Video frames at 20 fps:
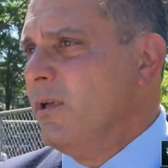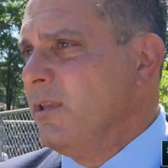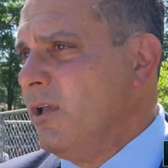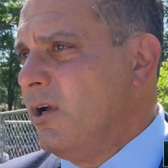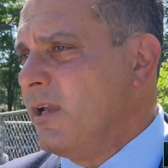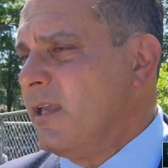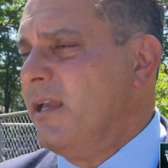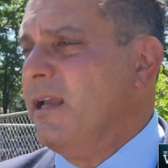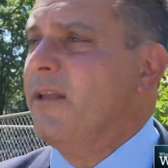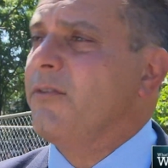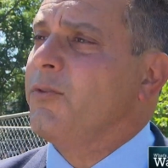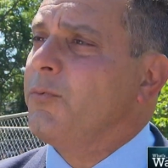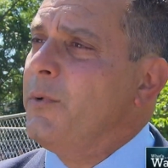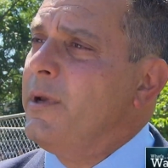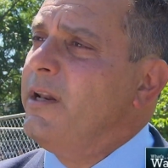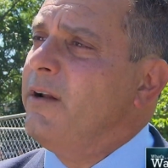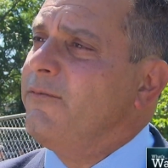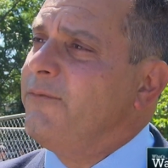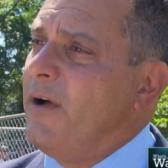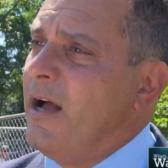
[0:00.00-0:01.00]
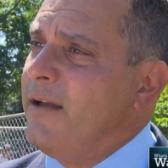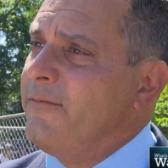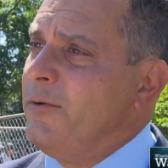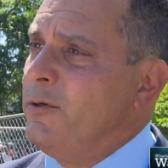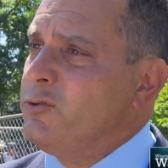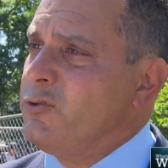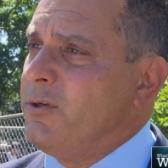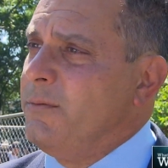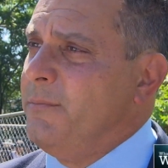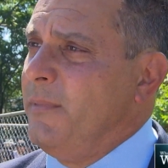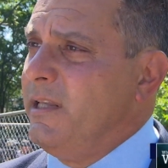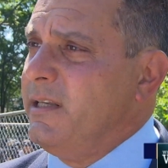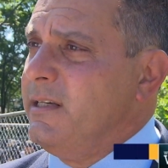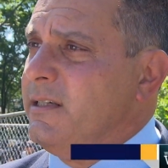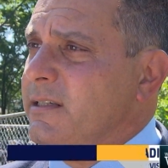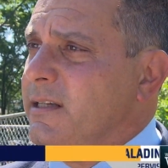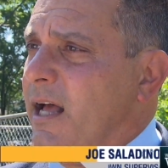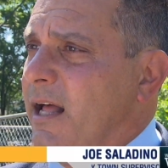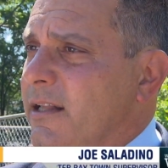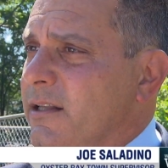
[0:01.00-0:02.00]
looking at three to five hundred
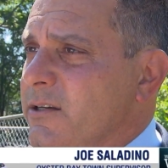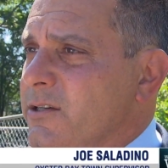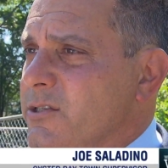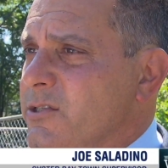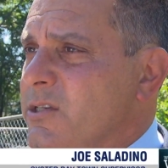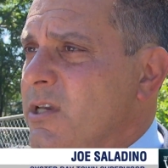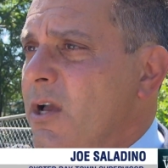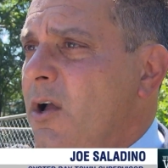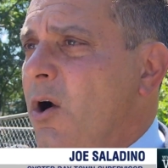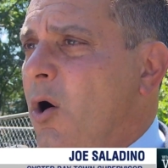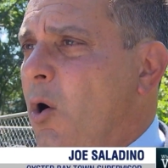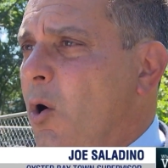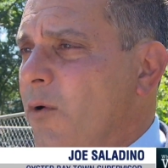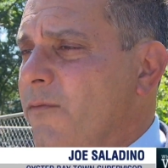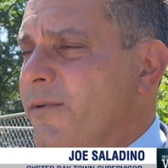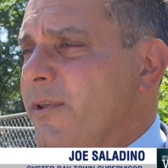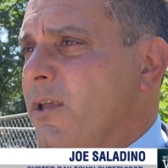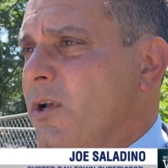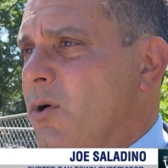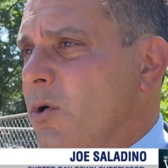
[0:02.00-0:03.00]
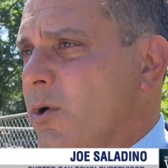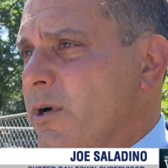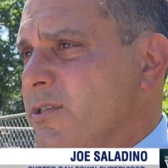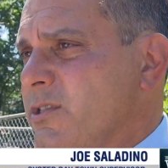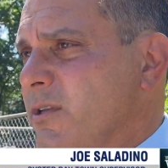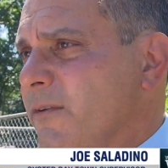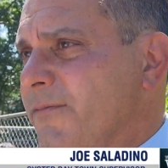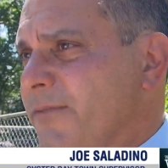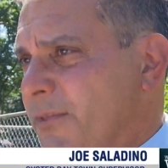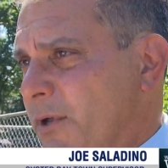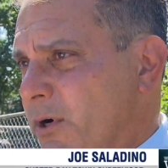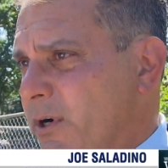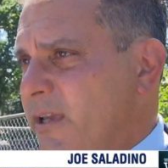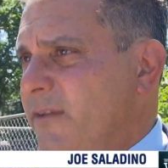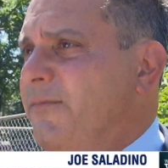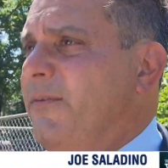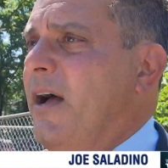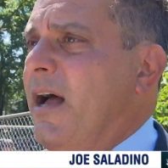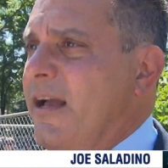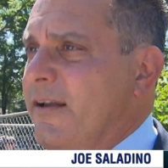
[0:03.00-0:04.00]
million dollars over the course of
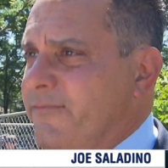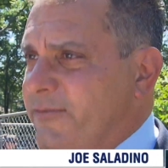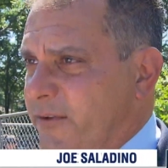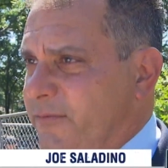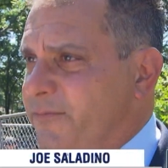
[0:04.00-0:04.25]
thirty-five to